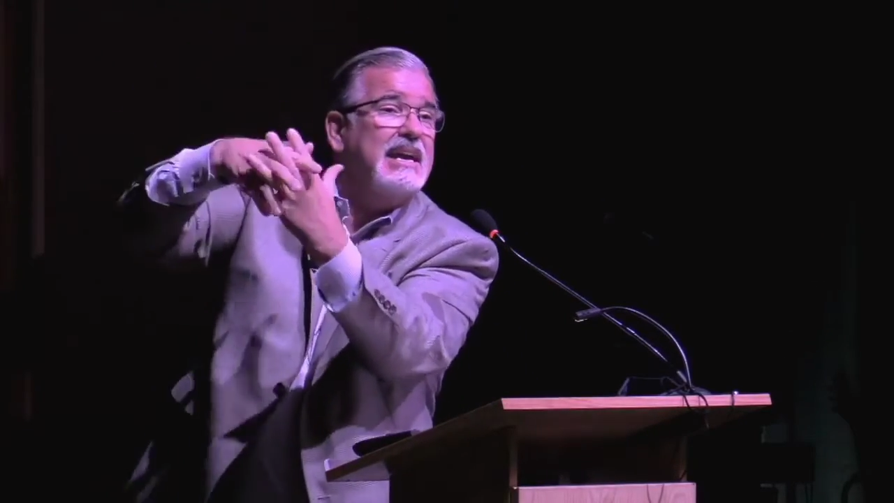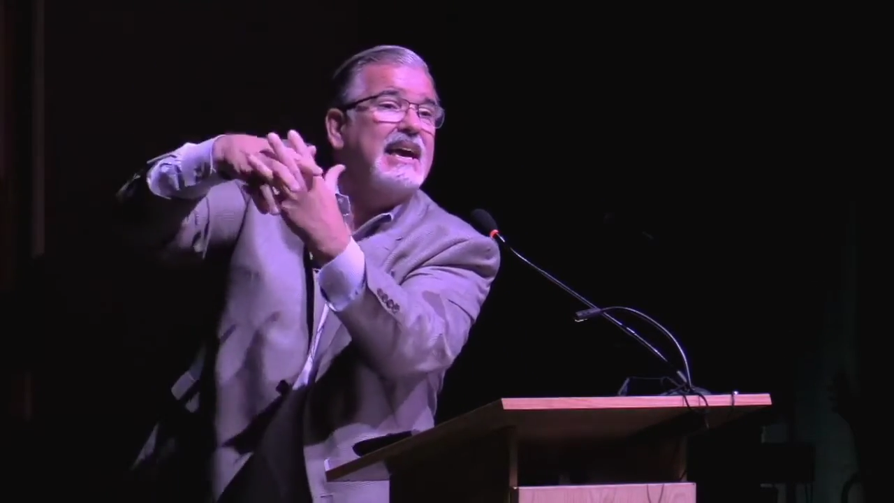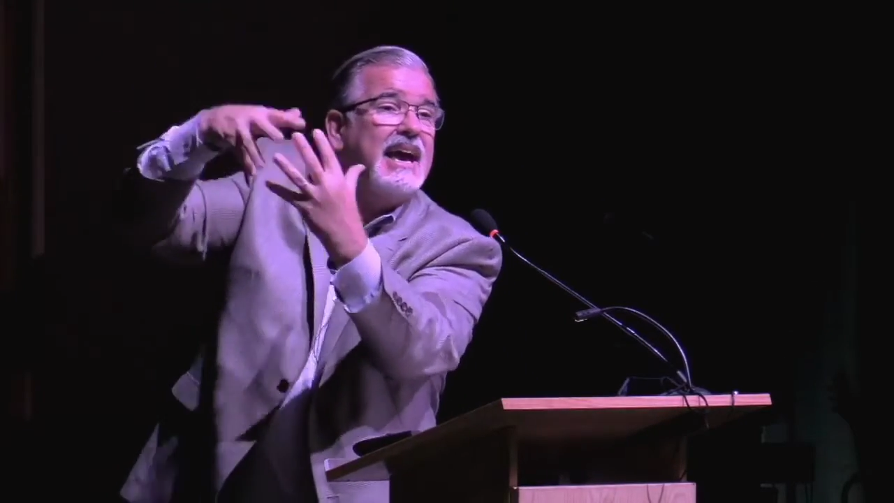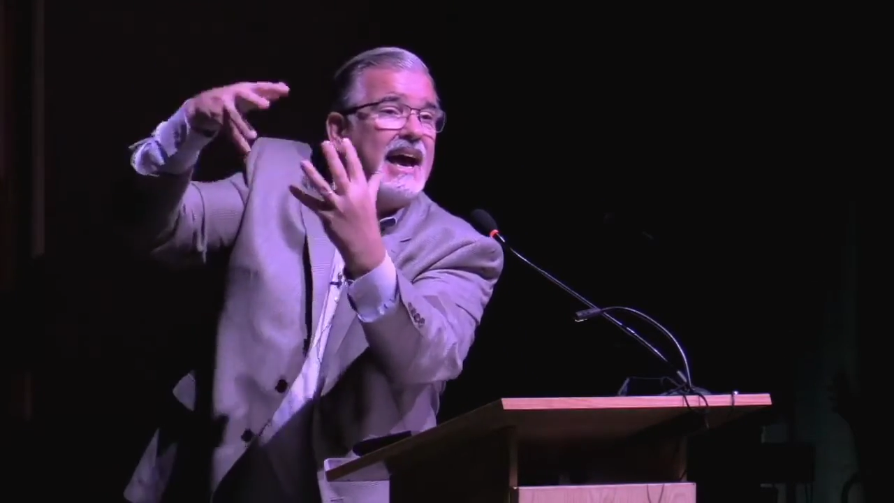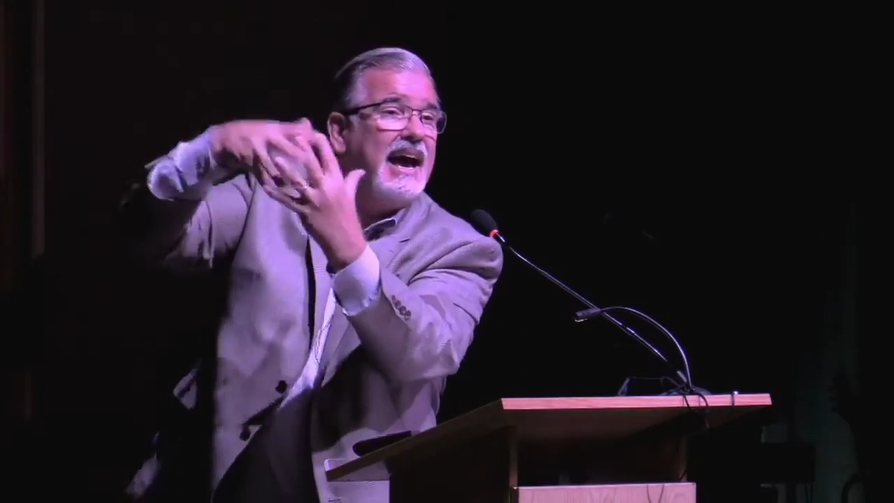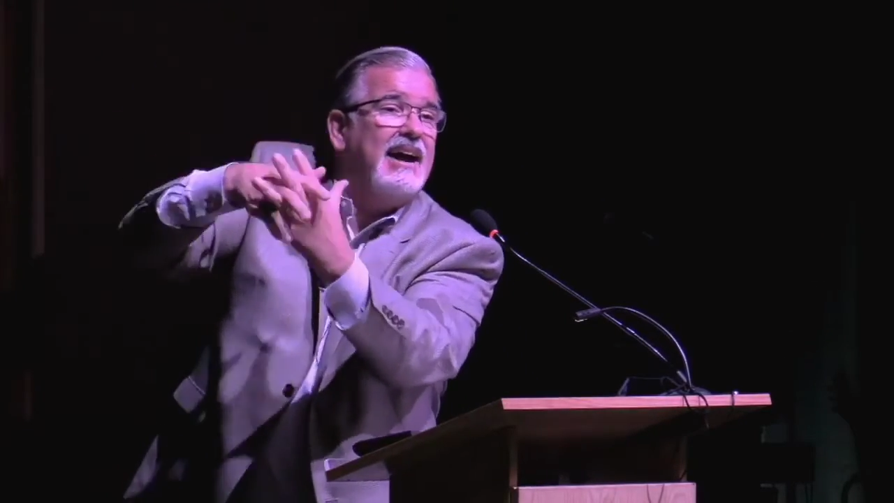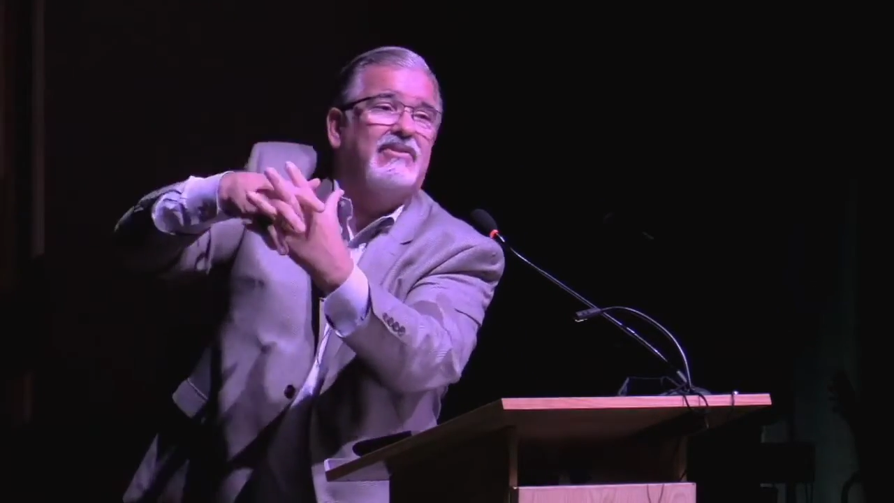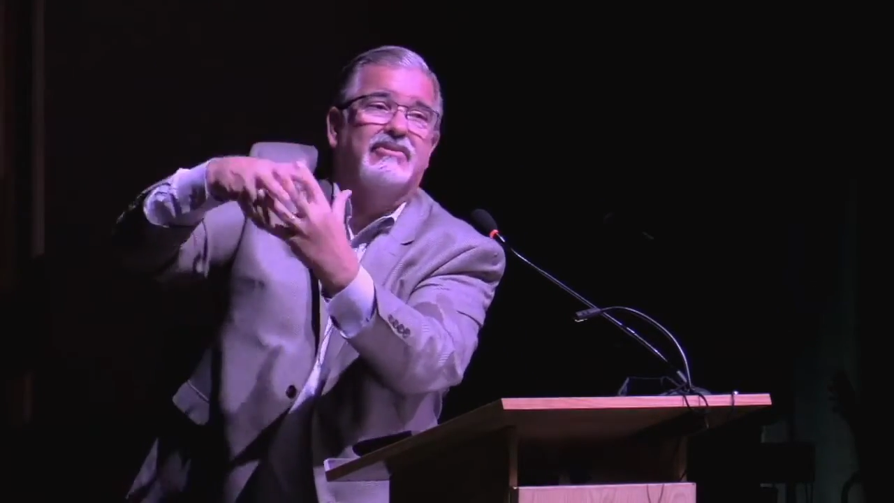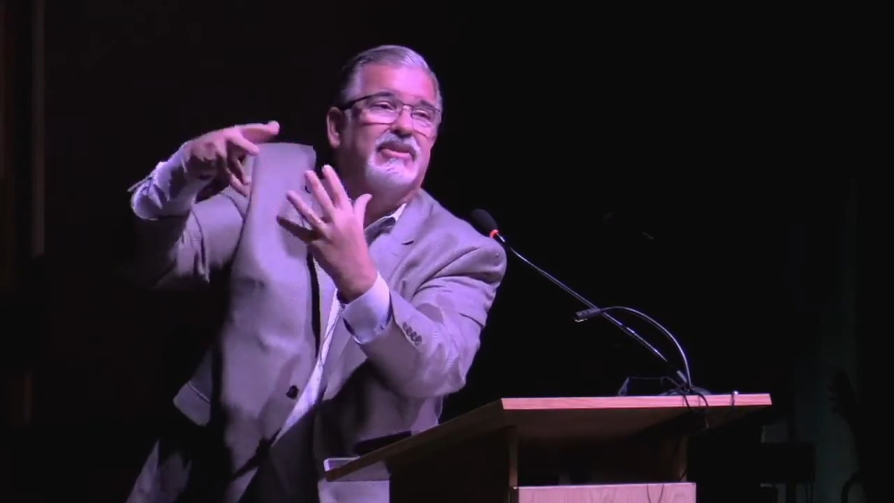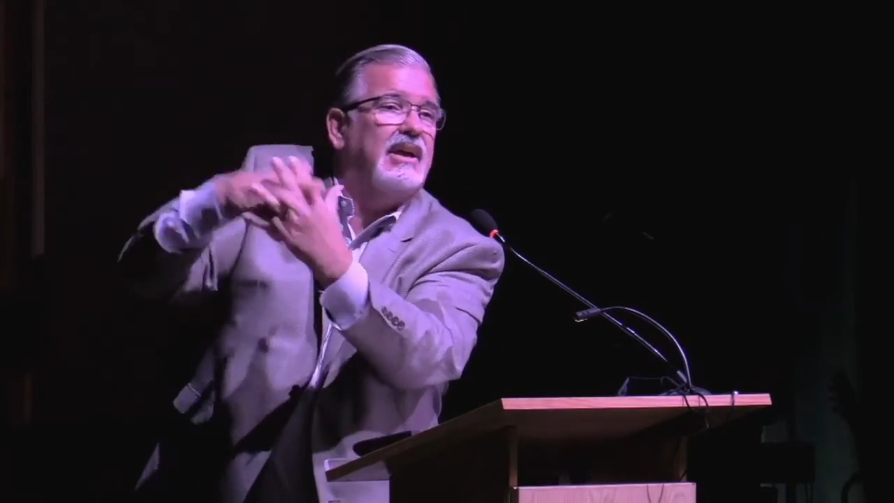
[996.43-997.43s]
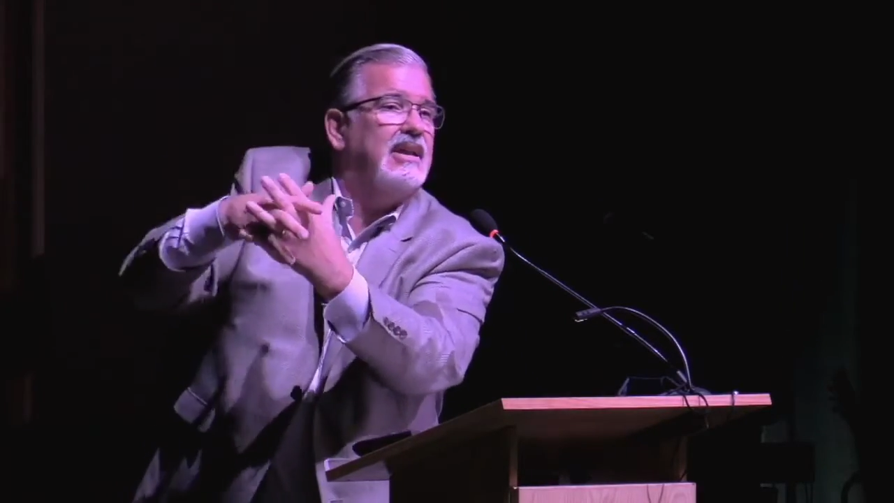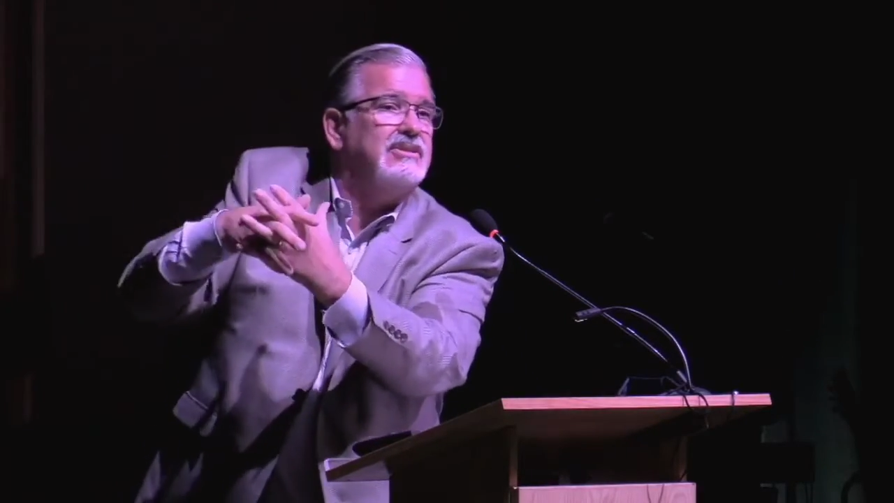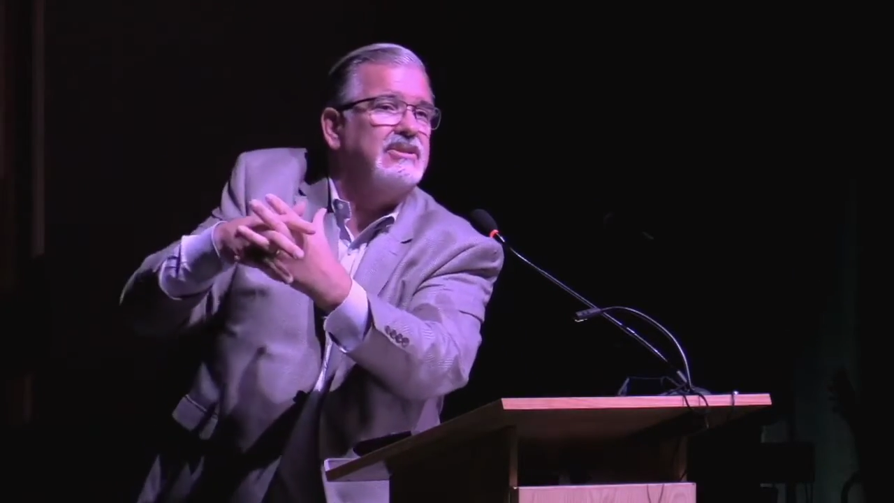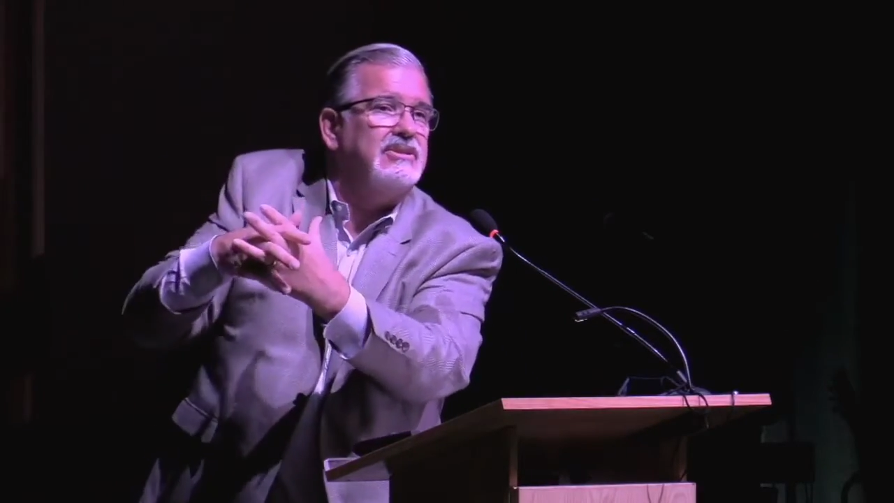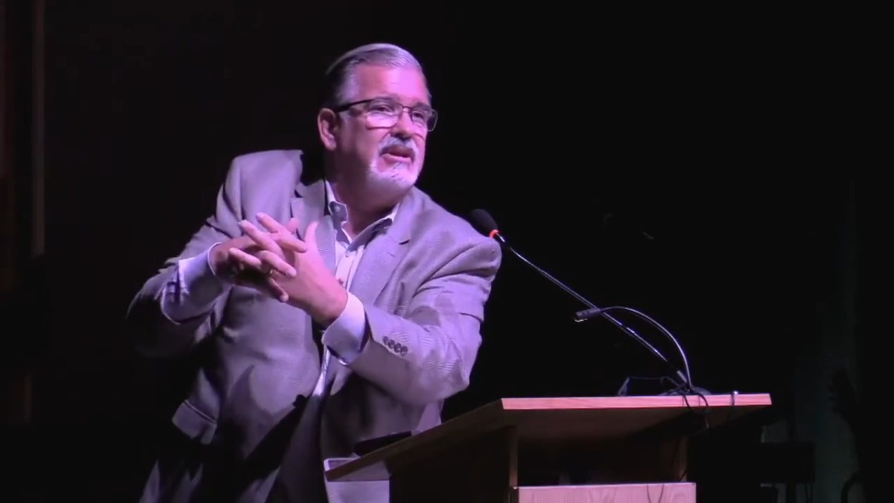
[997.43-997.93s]
We have a
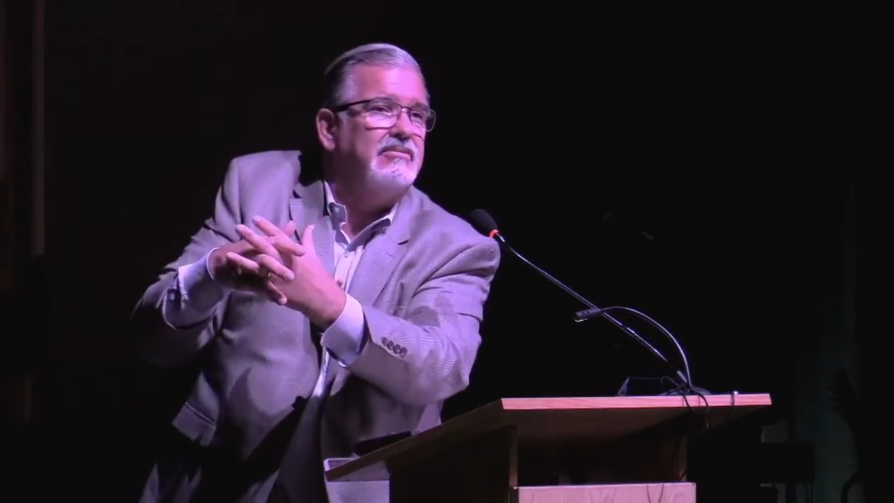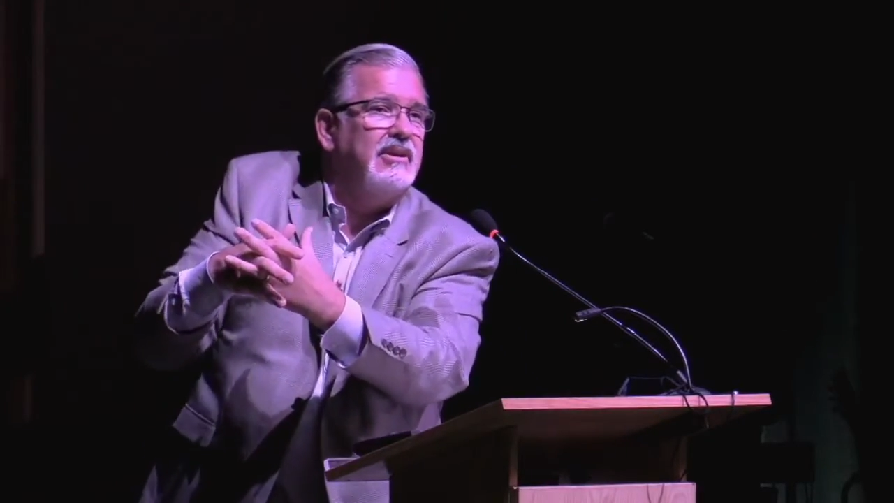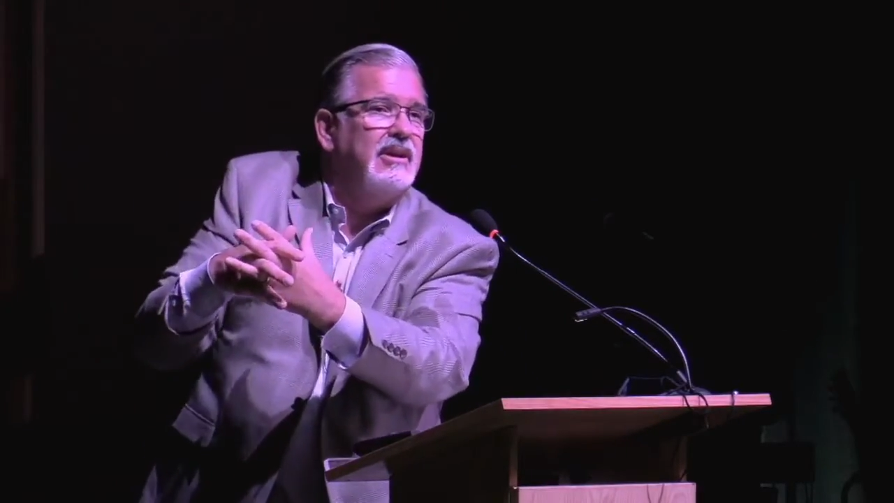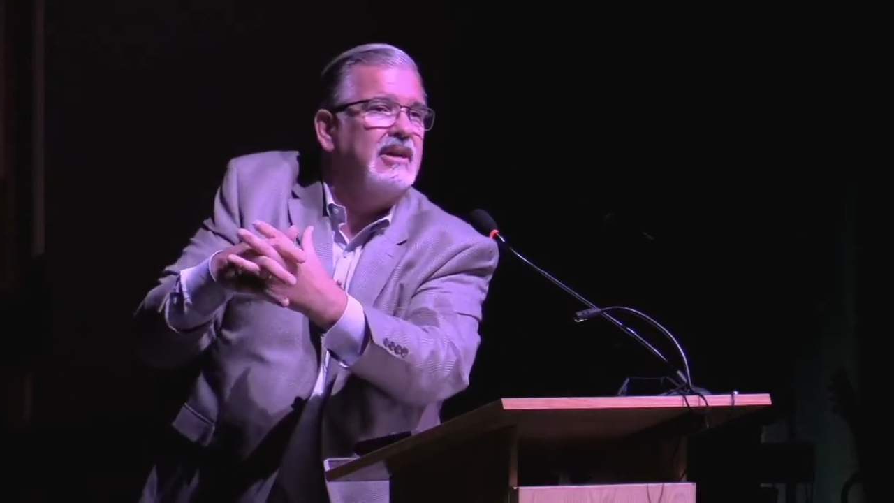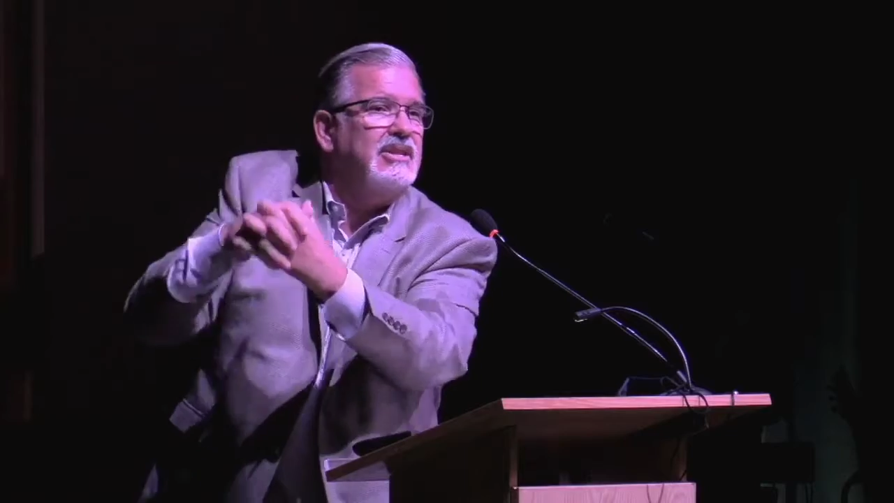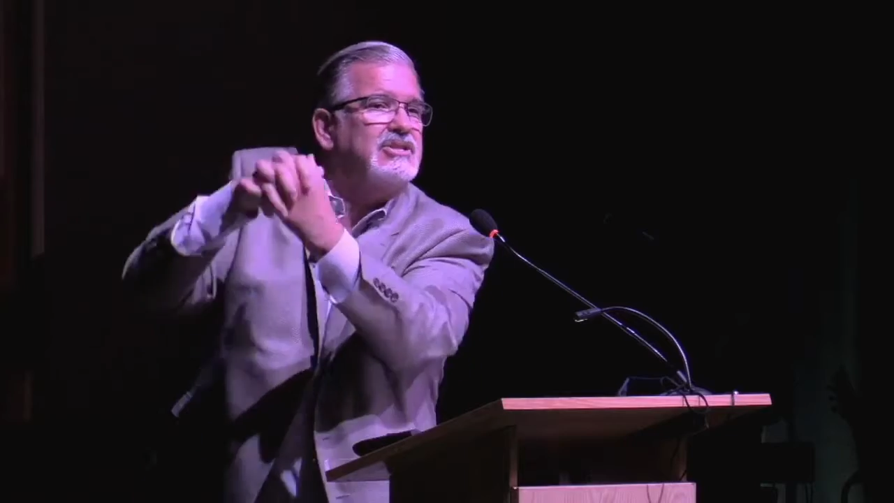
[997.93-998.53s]
relationship